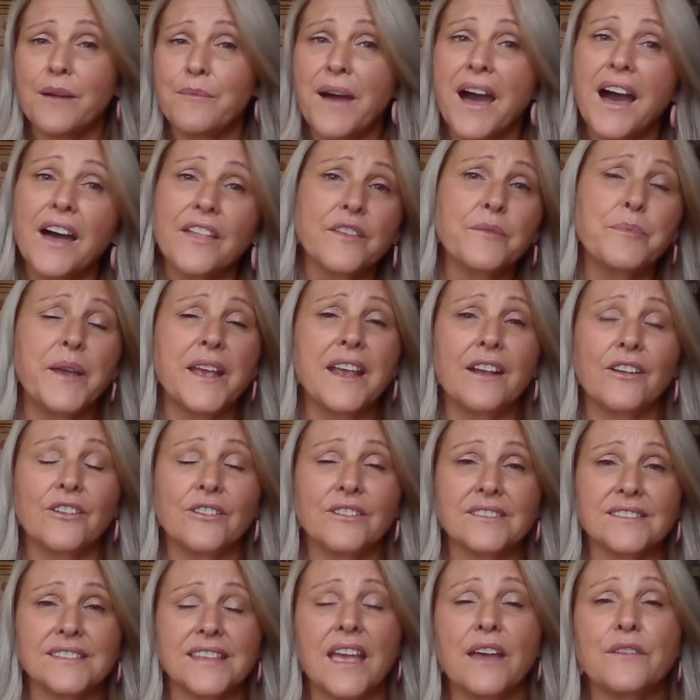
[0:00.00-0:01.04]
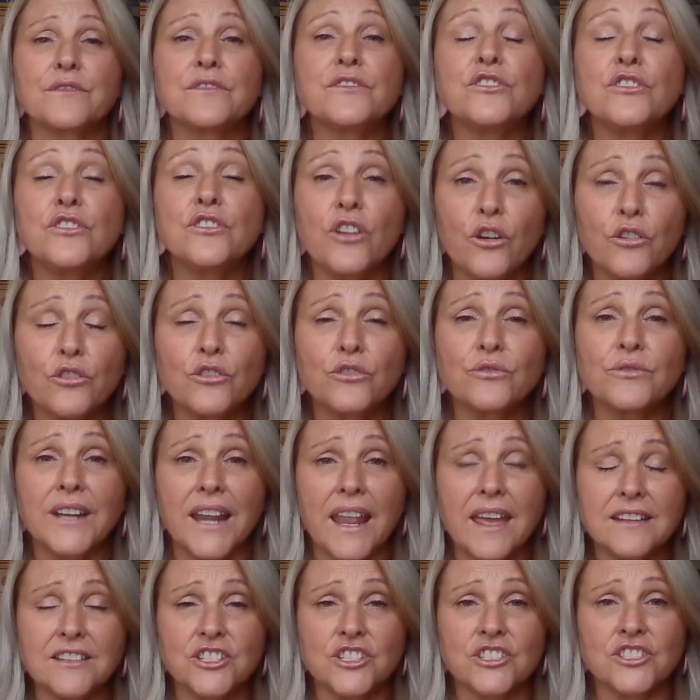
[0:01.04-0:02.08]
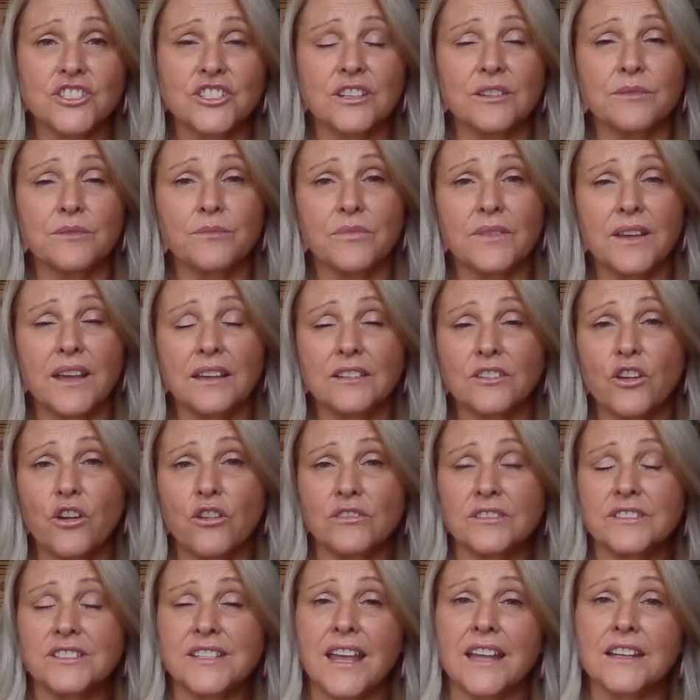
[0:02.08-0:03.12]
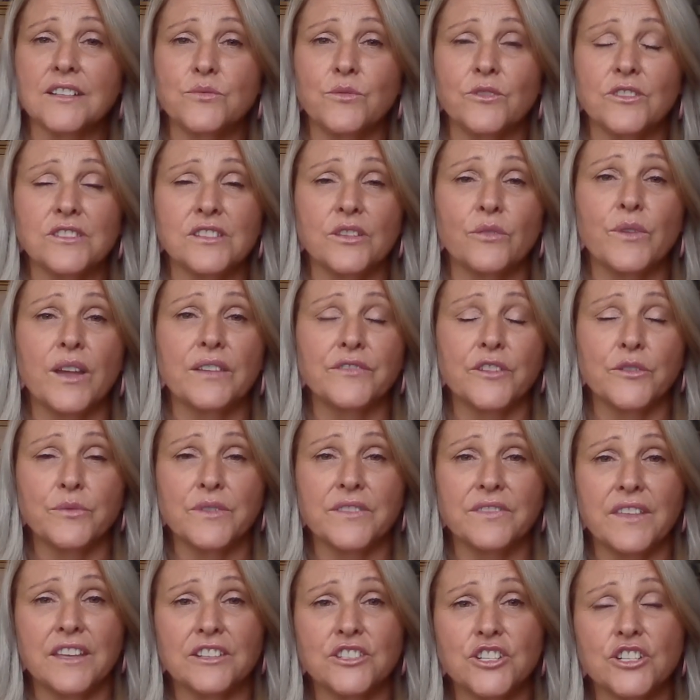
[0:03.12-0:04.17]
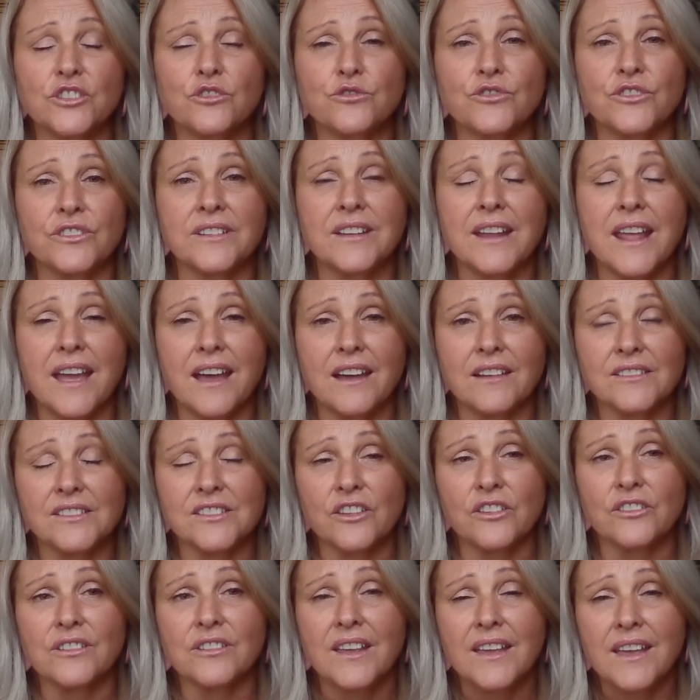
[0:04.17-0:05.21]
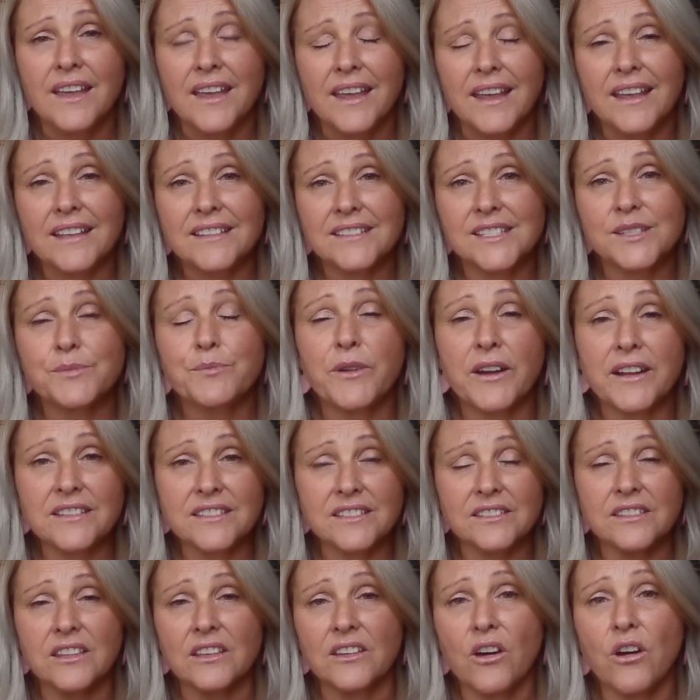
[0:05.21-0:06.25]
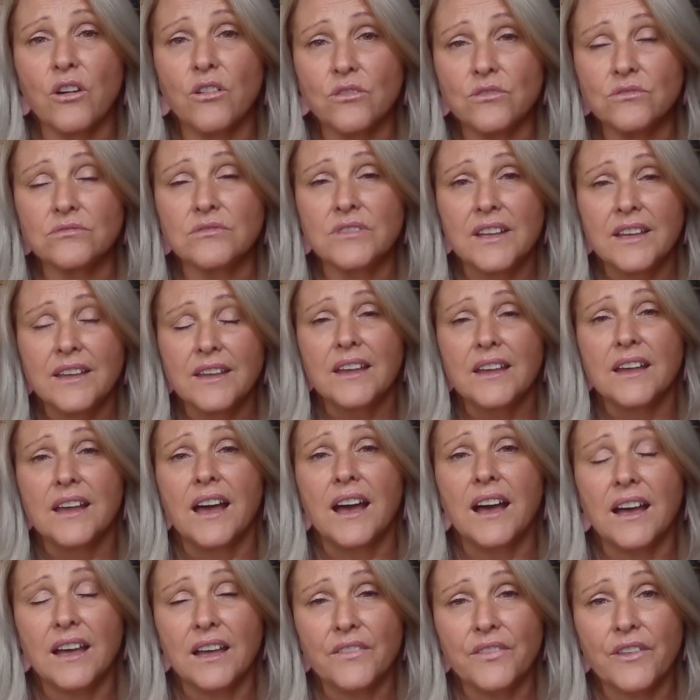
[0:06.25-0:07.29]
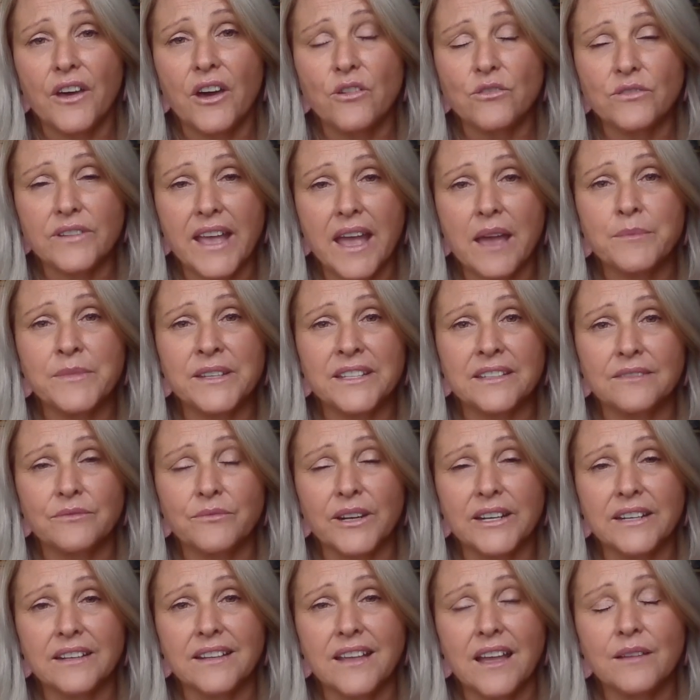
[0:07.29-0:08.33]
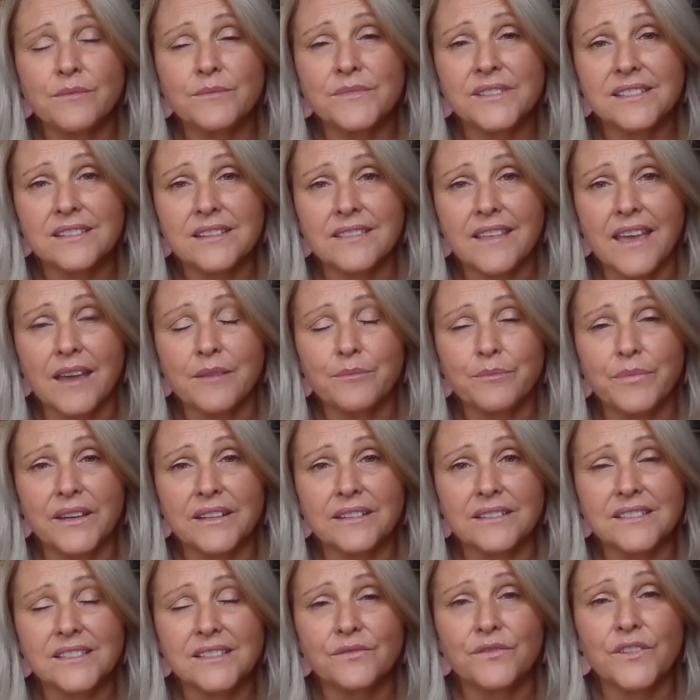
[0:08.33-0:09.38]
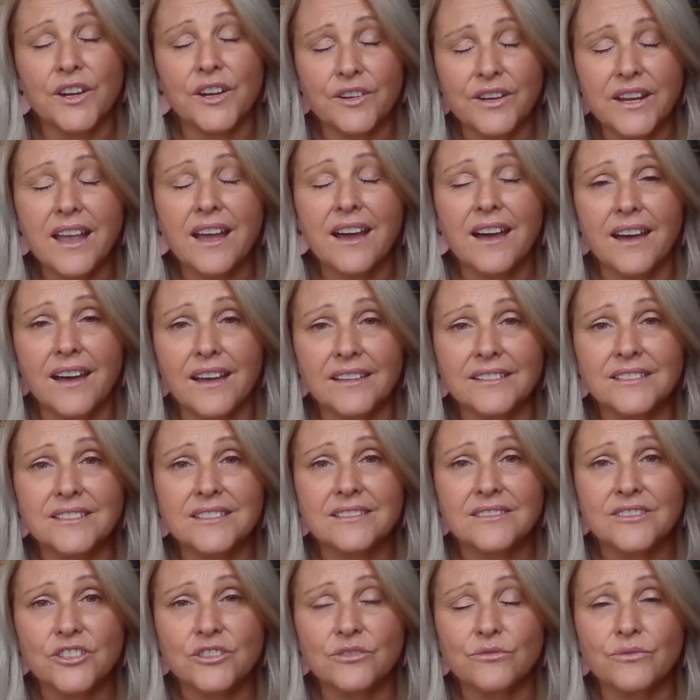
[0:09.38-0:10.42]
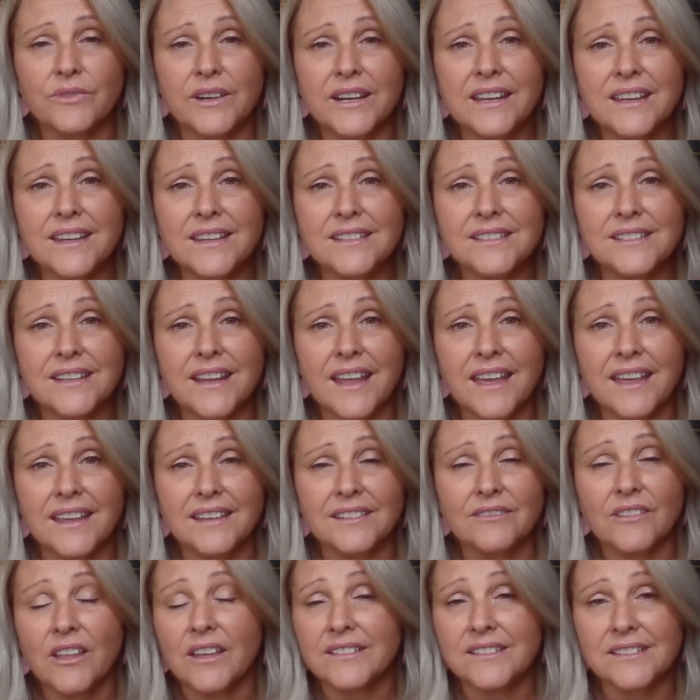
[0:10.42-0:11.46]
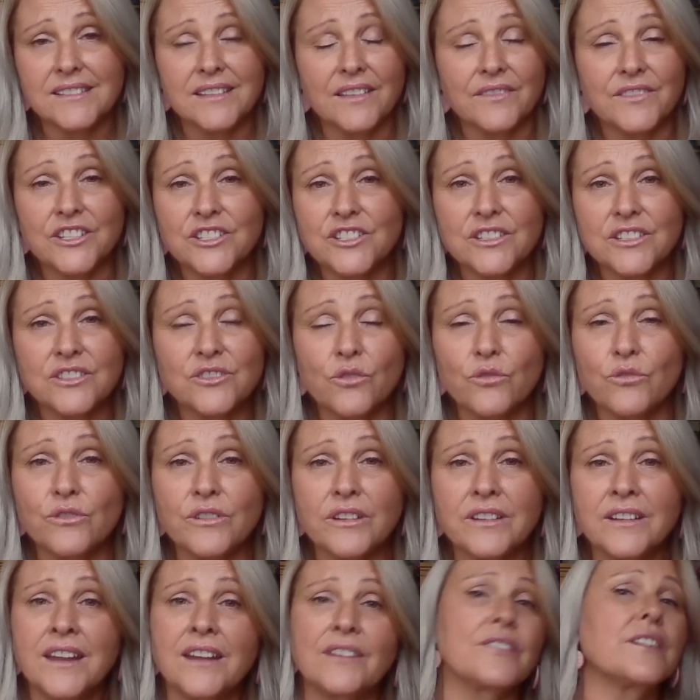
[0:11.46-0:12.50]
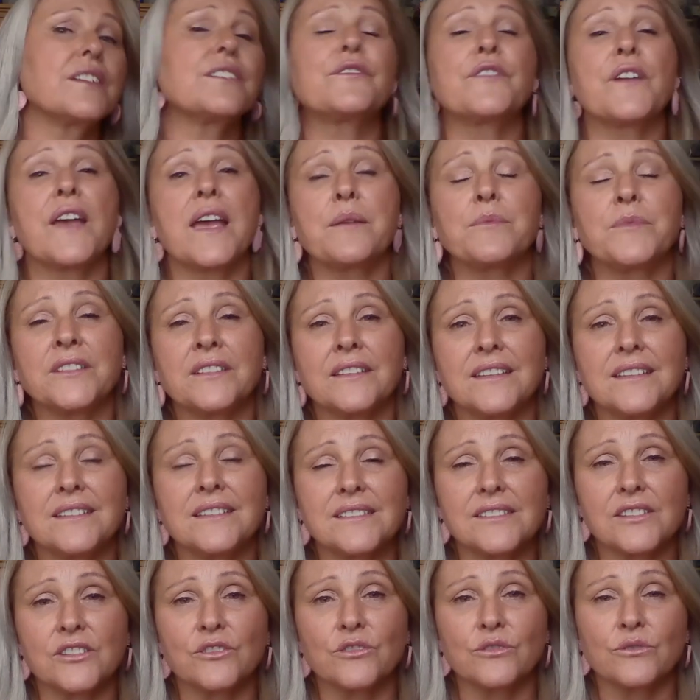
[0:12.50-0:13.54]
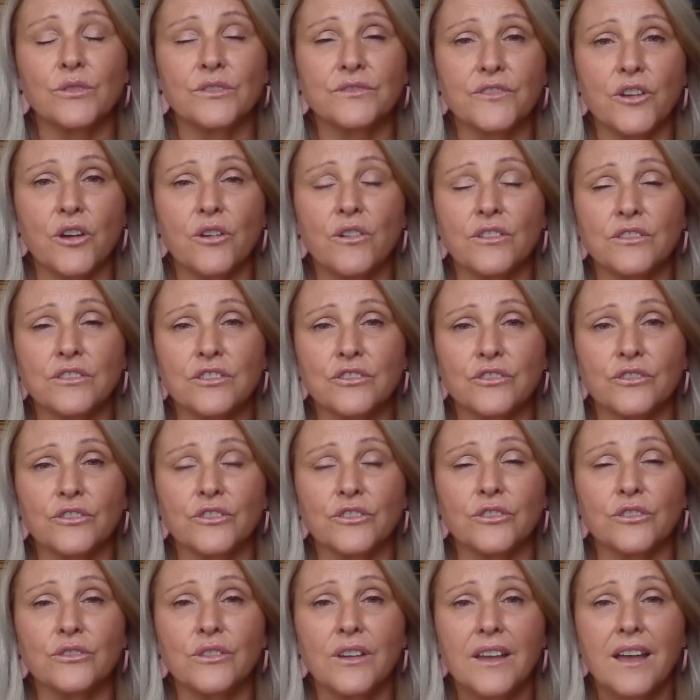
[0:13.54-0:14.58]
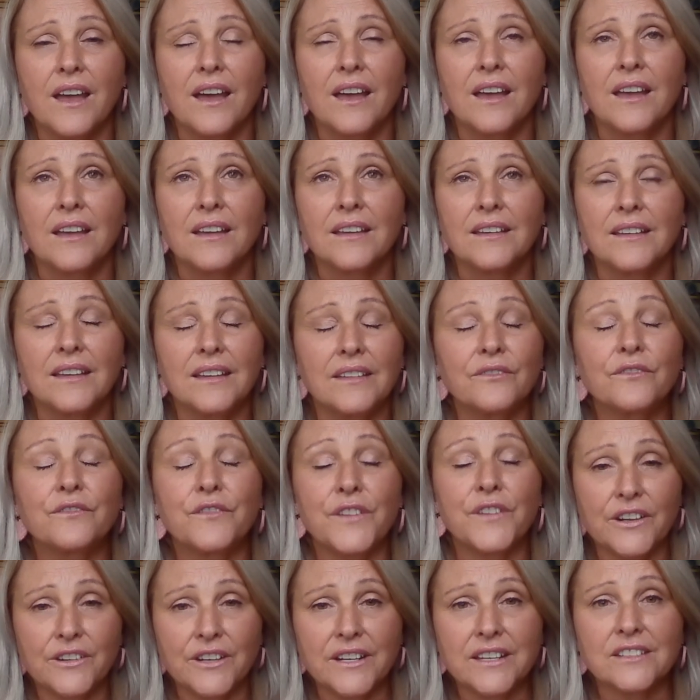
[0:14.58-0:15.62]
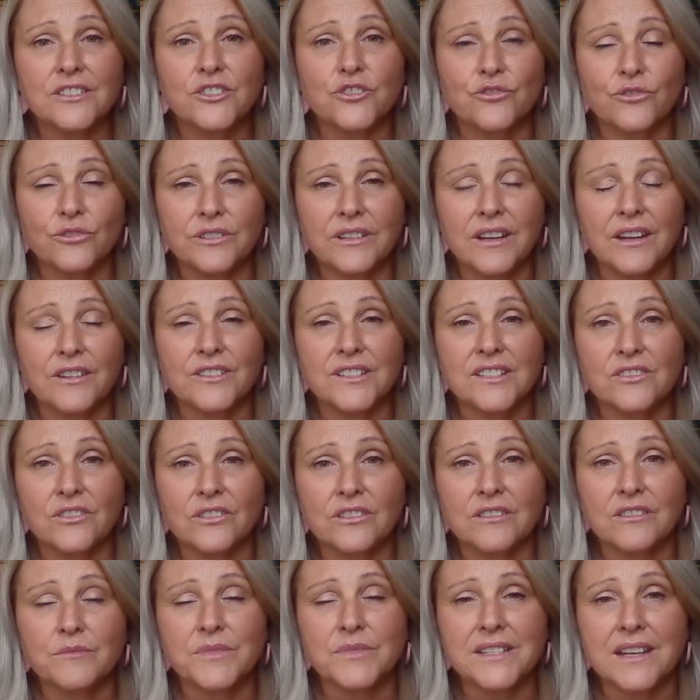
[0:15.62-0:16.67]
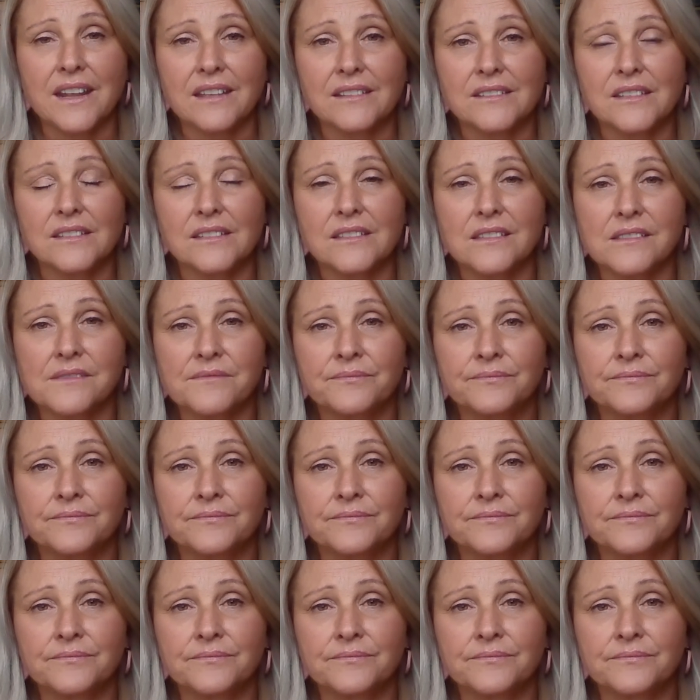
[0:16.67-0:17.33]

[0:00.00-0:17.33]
Other parents have no relationship and contact whatsoever with their children now. So it spreads the whole gamut when it comes to that, but it's very hard to read. And like you said, they're just ordinary families who have gone through very extraordinary circumstances.